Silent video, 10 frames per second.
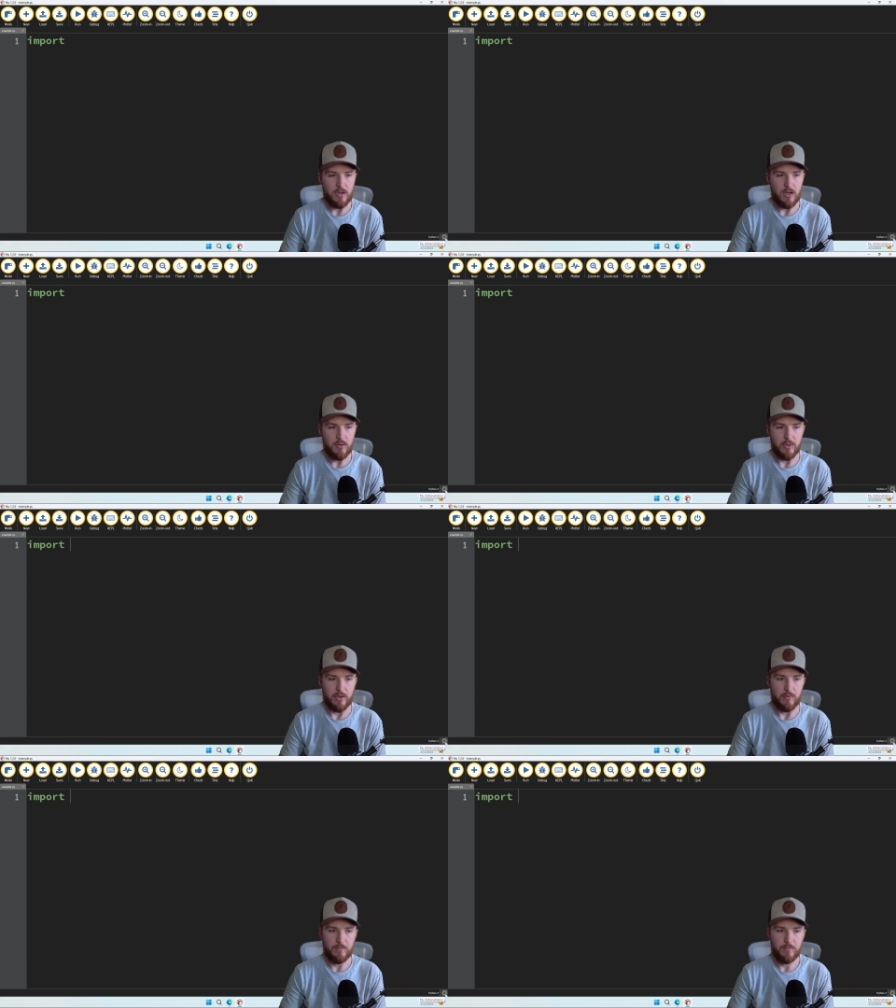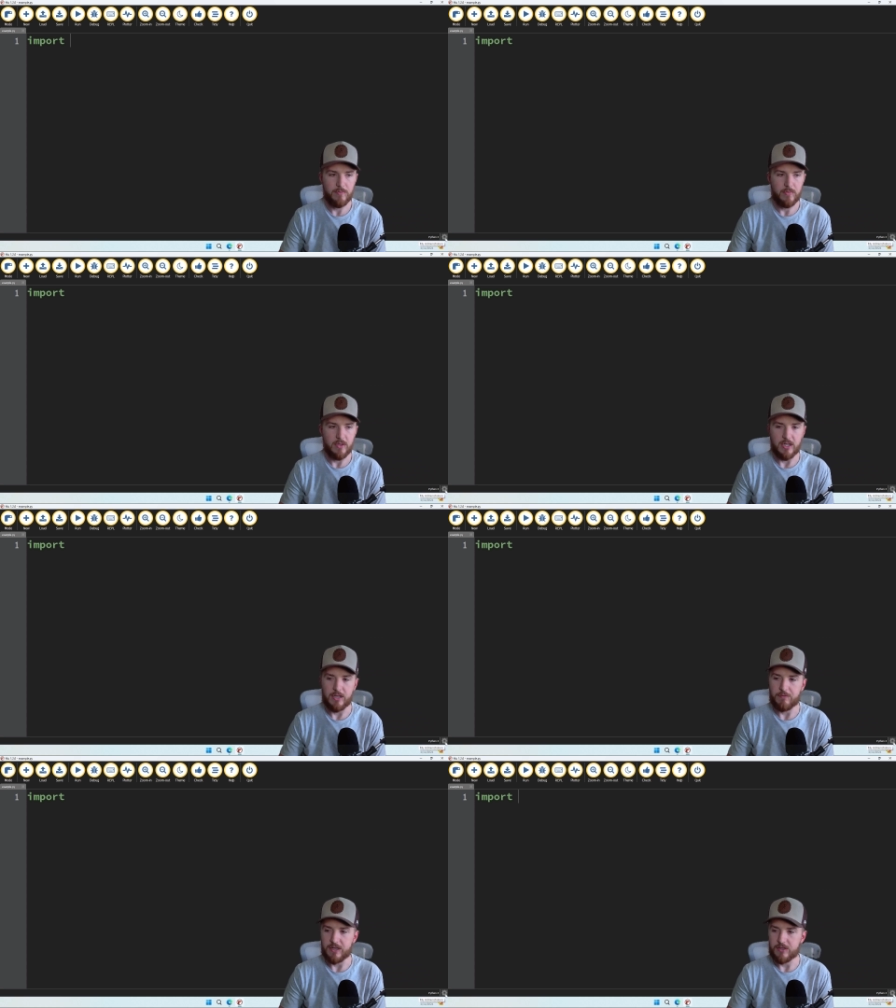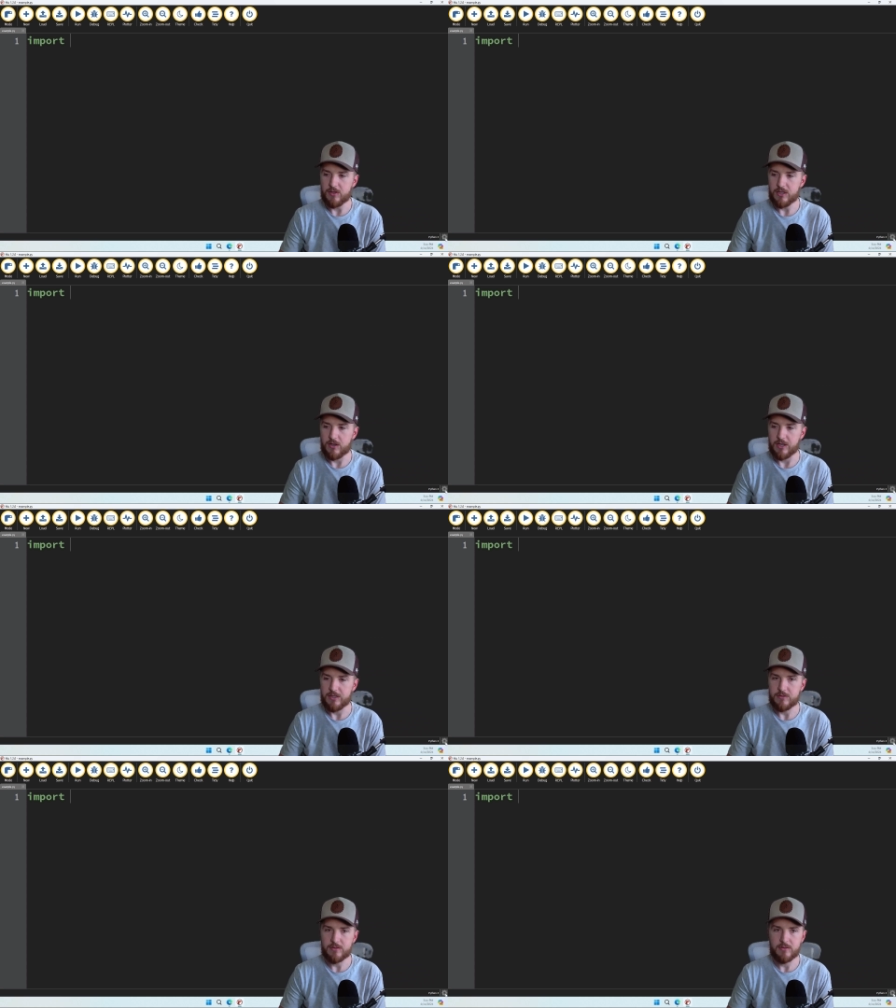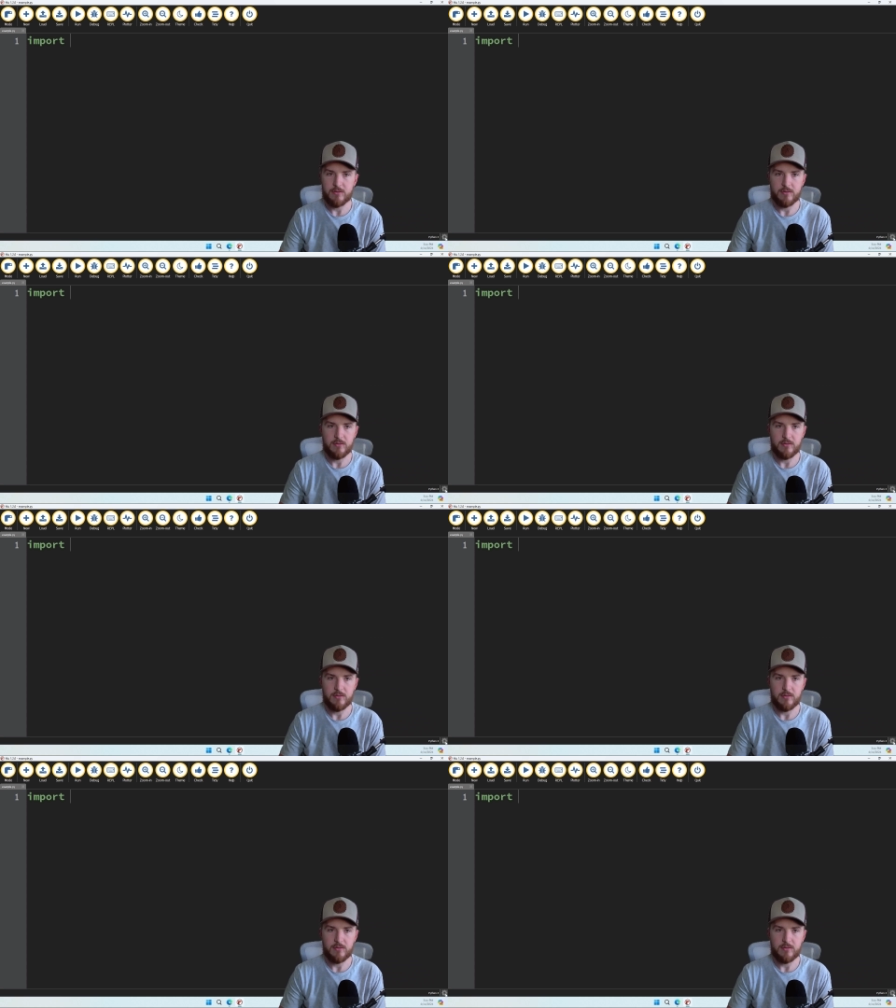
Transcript: cogwheel, and if I click on it,